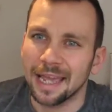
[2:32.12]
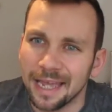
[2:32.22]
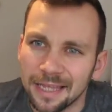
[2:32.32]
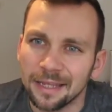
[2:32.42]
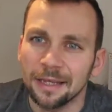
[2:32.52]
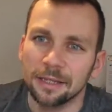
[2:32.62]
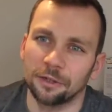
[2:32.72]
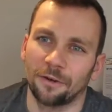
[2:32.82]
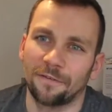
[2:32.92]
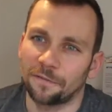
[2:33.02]
in
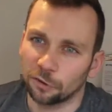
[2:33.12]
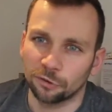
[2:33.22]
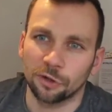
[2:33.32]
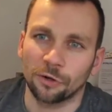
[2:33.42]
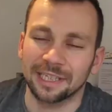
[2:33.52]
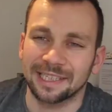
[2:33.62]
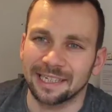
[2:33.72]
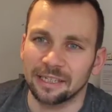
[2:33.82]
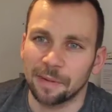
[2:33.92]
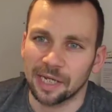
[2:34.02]
your food on a
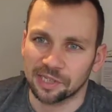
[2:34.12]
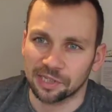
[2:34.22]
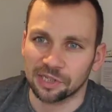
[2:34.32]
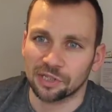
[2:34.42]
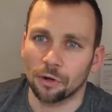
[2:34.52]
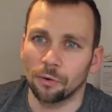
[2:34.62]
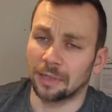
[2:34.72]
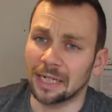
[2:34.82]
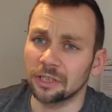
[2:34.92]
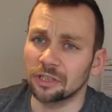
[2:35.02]
daily basis. So
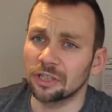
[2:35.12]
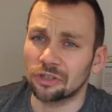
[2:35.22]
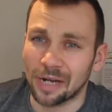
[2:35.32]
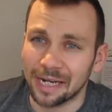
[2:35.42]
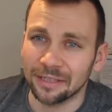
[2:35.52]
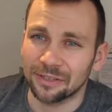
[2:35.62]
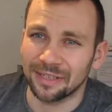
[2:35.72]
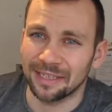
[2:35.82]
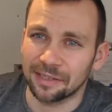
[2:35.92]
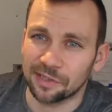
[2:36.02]
rather than trying to
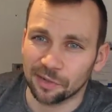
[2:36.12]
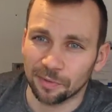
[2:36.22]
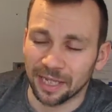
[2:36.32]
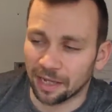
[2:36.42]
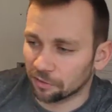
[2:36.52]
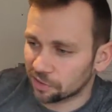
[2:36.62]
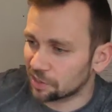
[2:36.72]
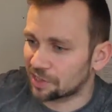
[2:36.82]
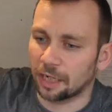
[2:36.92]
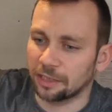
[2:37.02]
eat someone
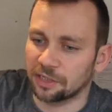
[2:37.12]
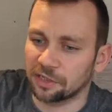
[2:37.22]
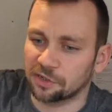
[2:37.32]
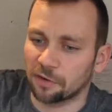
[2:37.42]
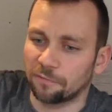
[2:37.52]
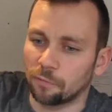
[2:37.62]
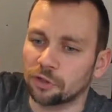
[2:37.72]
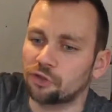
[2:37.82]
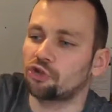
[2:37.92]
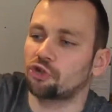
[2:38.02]
else's ideas of
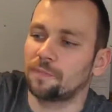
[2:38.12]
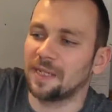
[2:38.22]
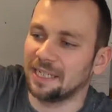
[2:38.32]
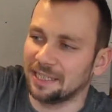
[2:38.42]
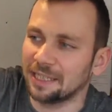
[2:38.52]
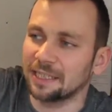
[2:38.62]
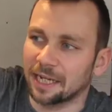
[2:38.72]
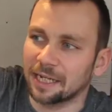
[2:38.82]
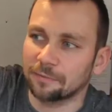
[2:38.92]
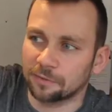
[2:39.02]
what you should be eating,
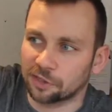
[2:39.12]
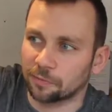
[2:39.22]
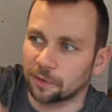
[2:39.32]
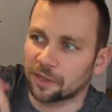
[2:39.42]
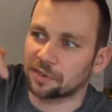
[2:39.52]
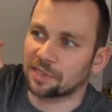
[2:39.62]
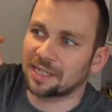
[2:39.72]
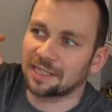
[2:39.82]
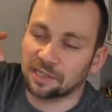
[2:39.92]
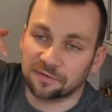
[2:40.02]
with someone else's
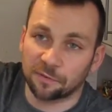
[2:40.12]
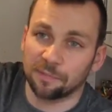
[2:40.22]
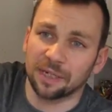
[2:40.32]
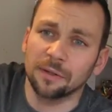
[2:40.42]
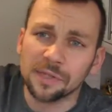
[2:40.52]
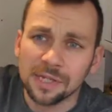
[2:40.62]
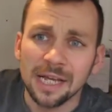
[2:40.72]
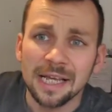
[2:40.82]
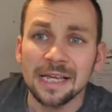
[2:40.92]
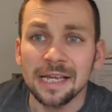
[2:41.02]
ideas for meals,
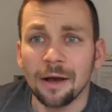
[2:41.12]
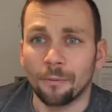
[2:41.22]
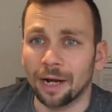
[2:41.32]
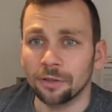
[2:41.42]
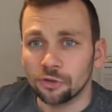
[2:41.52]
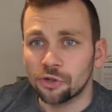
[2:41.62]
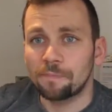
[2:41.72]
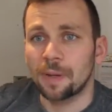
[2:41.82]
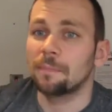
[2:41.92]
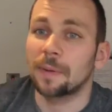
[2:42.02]
why don't you
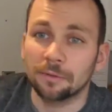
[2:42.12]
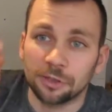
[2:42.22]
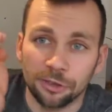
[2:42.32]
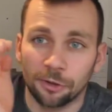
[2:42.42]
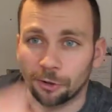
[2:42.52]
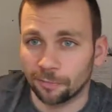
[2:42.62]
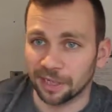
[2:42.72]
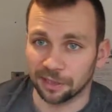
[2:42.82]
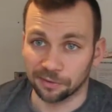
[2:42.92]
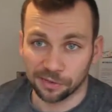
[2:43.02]
pimp out your
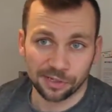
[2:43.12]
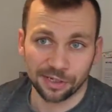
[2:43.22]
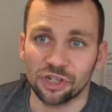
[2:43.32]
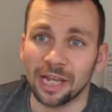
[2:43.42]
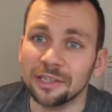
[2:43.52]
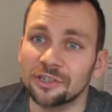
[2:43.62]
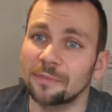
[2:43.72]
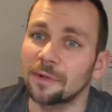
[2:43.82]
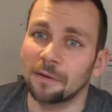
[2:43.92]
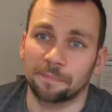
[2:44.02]
meals? Change
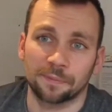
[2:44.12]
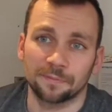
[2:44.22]
them up.